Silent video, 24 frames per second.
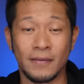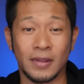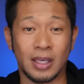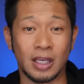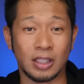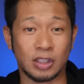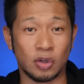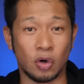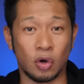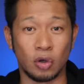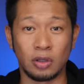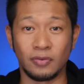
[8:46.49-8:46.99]

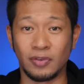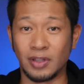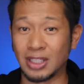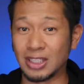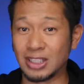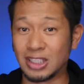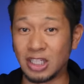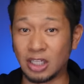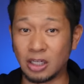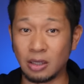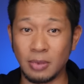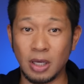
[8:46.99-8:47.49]
gets hold of a
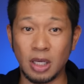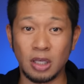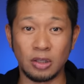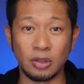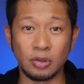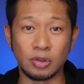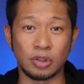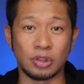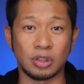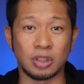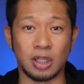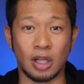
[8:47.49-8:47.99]
legitimate
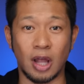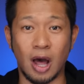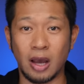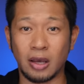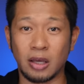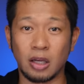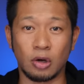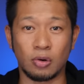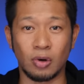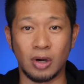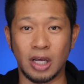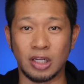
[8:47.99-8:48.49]
user's
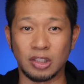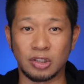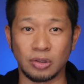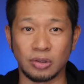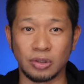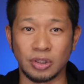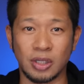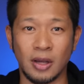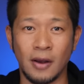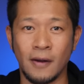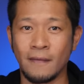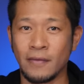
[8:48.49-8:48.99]
login
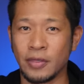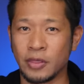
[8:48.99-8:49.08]
credentials